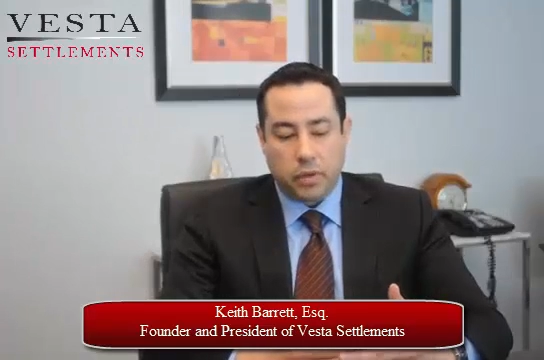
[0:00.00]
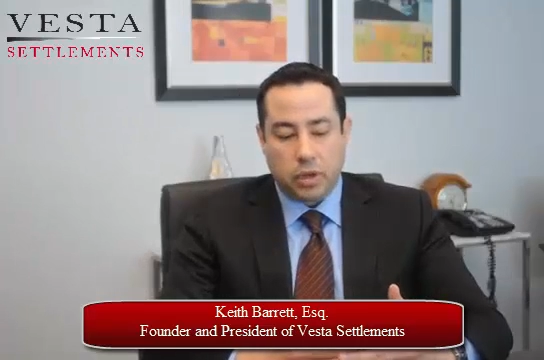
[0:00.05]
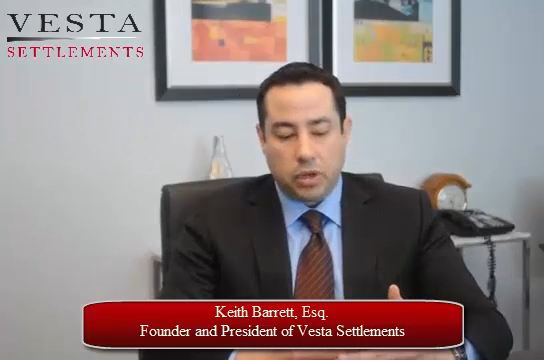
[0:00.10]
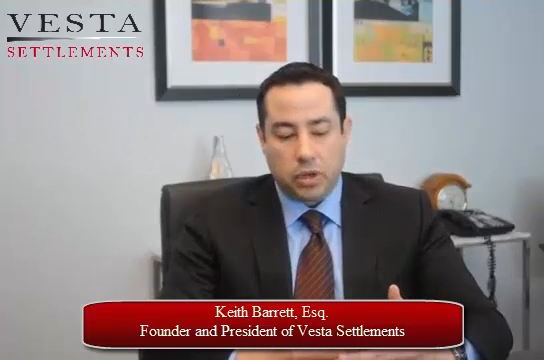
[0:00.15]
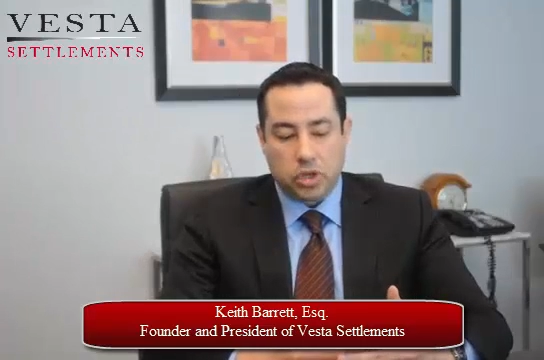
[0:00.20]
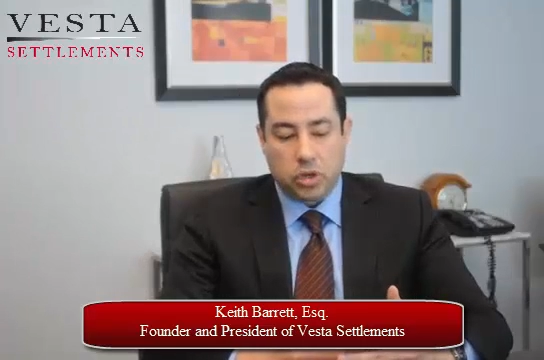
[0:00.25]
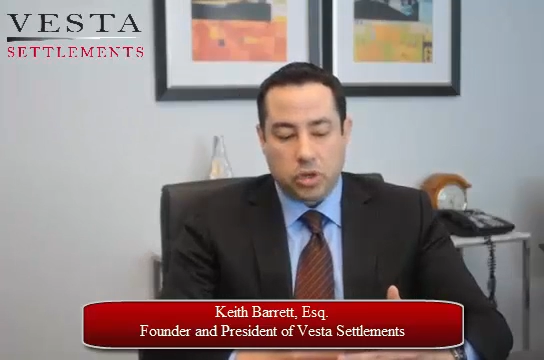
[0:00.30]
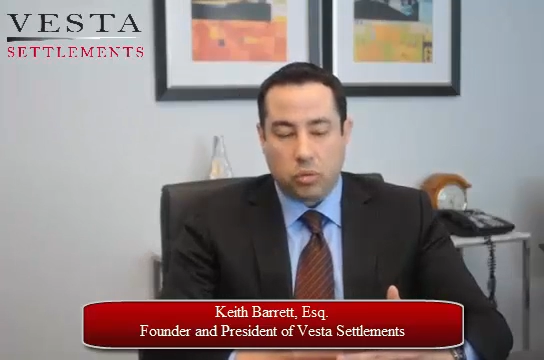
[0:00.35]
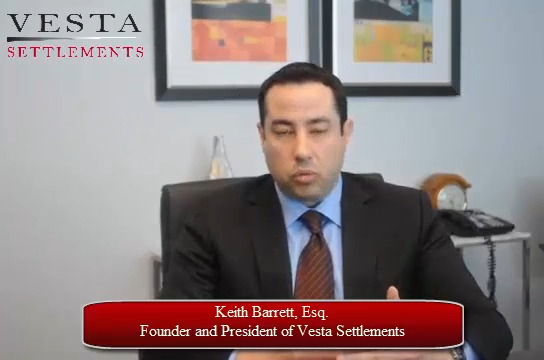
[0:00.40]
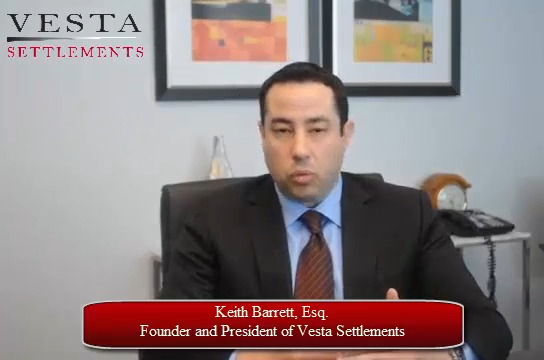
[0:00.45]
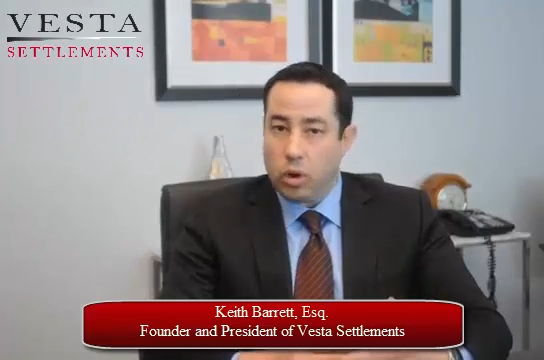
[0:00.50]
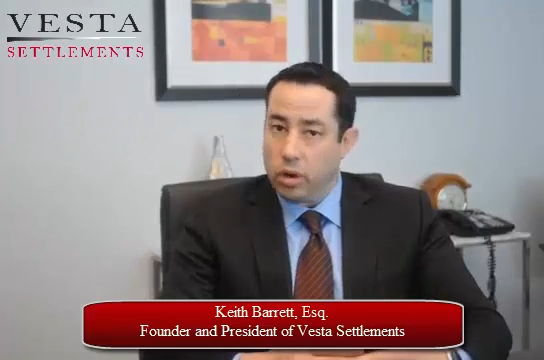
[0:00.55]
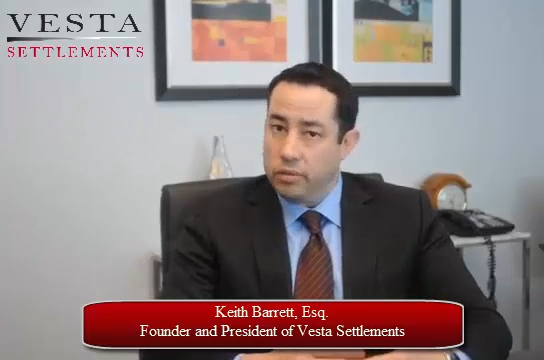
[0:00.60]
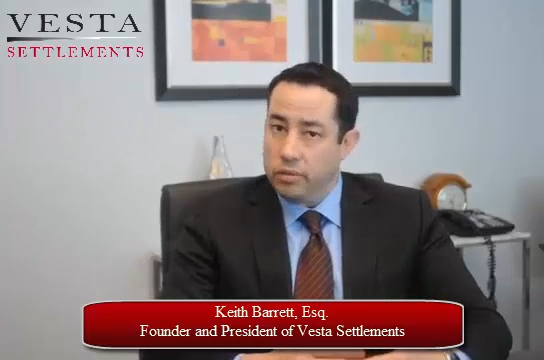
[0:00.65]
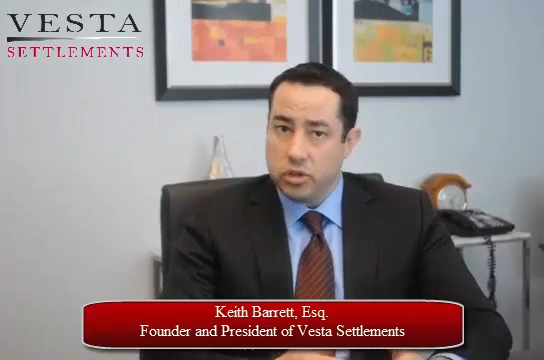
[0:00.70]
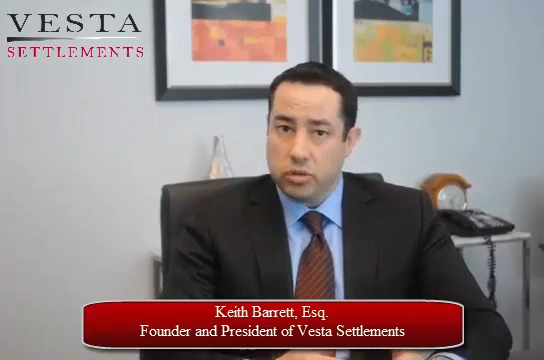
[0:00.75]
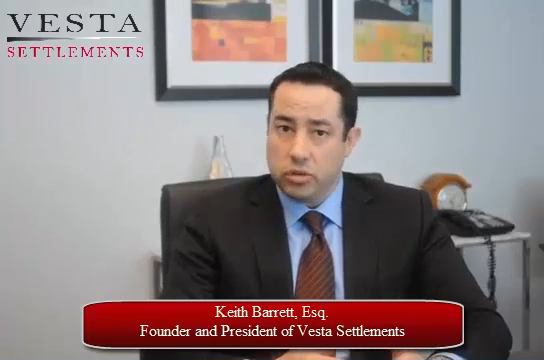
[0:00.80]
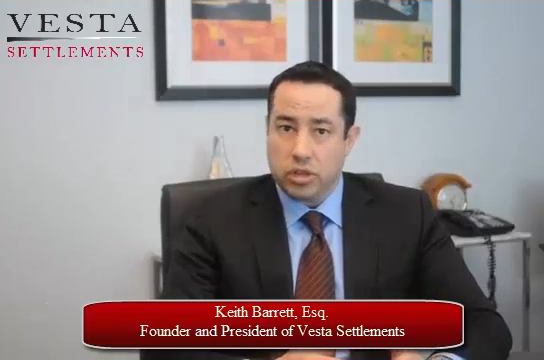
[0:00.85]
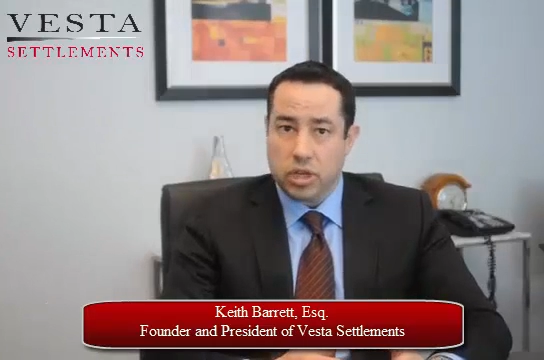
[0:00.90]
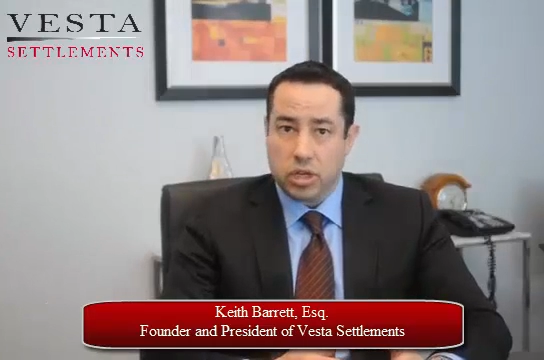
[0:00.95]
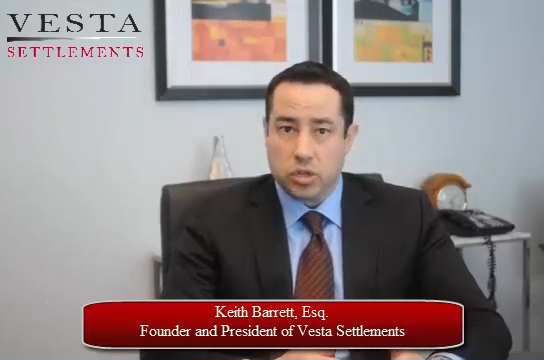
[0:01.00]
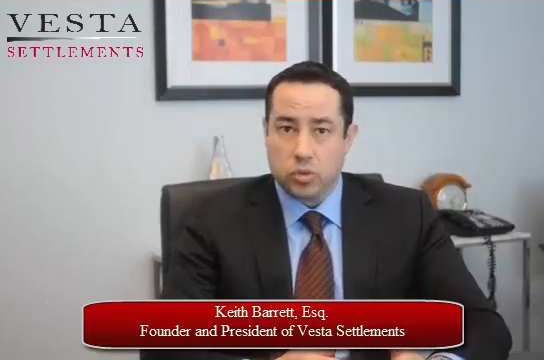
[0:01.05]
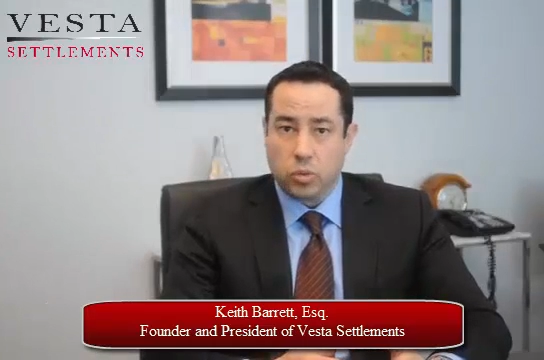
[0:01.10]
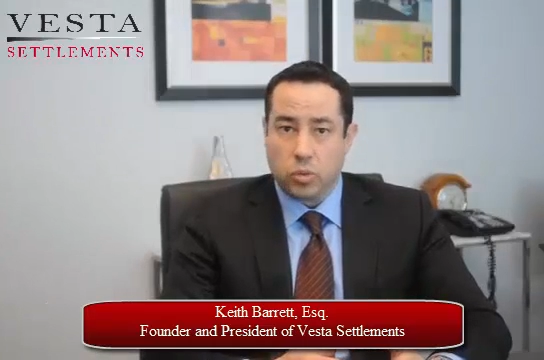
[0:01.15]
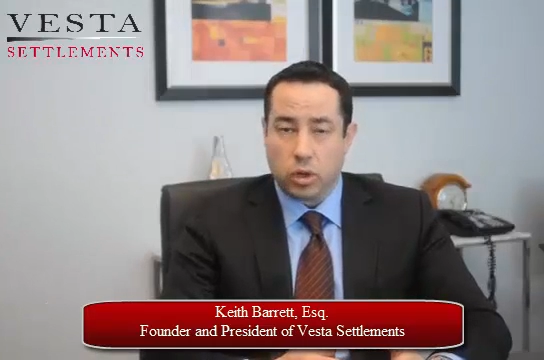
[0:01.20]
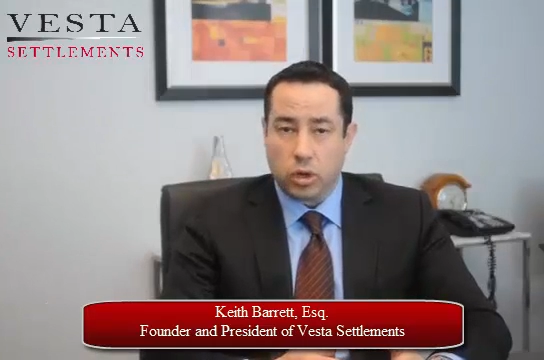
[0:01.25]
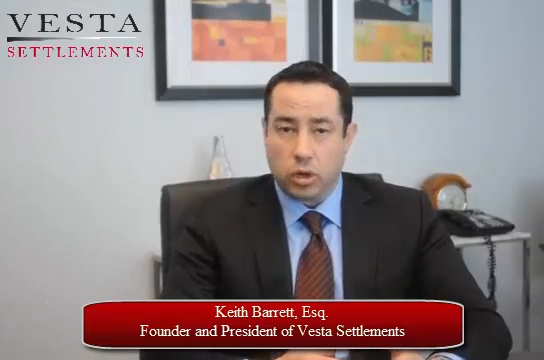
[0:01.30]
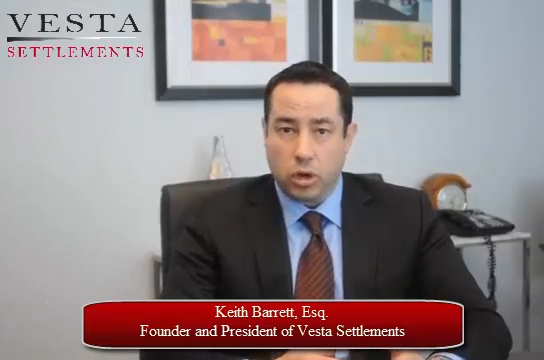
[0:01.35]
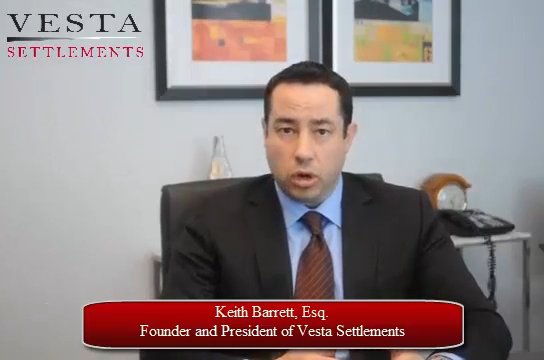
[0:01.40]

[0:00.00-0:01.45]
So one of two things will